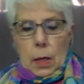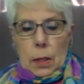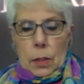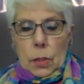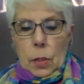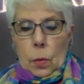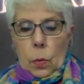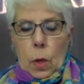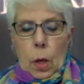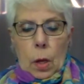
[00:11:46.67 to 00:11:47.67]

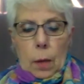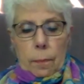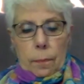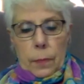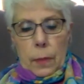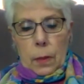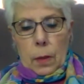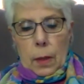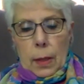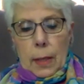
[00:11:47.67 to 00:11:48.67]
So
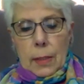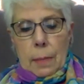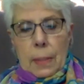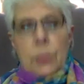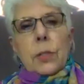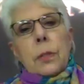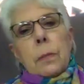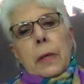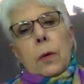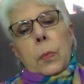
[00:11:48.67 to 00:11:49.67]
as I mentioned
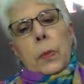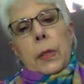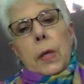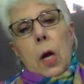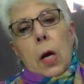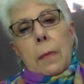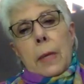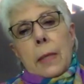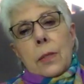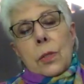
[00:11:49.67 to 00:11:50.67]
in my opening
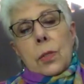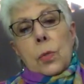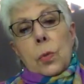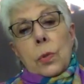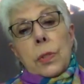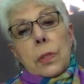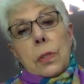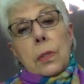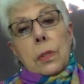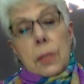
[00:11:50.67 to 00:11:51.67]
comments, the
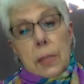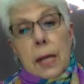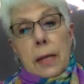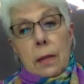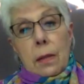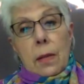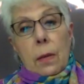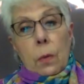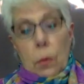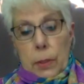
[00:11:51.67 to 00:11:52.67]
schools decided that
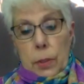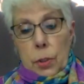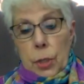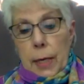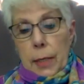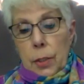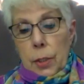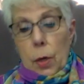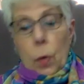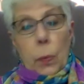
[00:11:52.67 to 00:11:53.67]
they were going to change
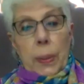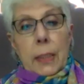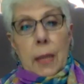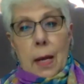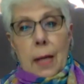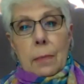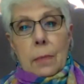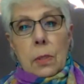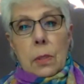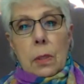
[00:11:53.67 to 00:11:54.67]
the opening
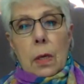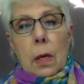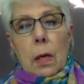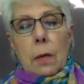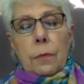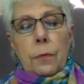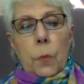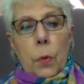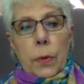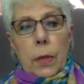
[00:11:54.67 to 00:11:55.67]
times
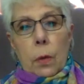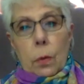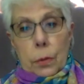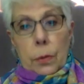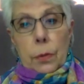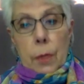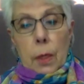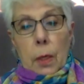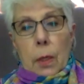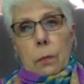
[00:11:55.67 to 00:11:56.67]
for the older,
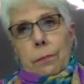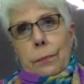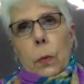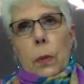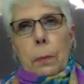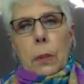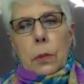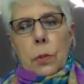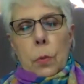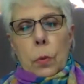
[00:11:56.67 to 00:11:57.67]

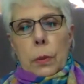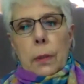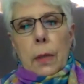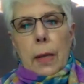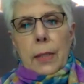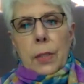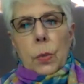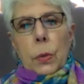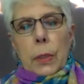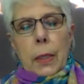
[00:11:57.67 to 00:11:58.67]
middle school and high
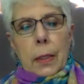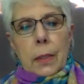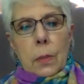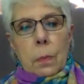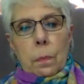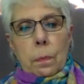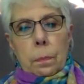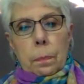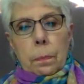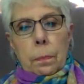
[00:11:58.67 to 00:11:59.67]
school kids,
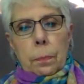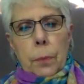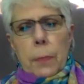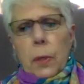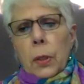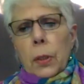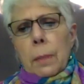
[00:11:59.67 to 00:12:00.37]
primarily